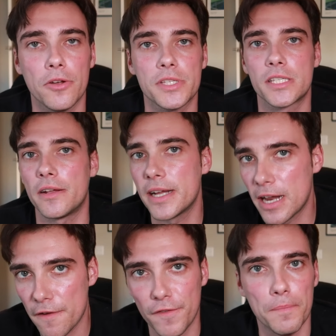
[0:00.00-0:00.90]
Sunday
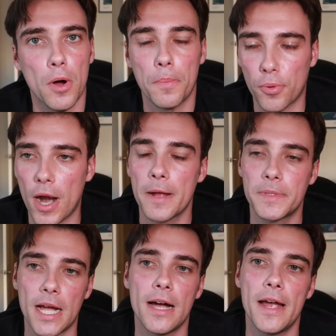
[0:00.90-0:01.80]
Night Football, prime
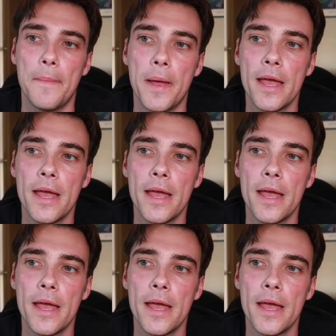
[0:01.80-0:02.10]
time.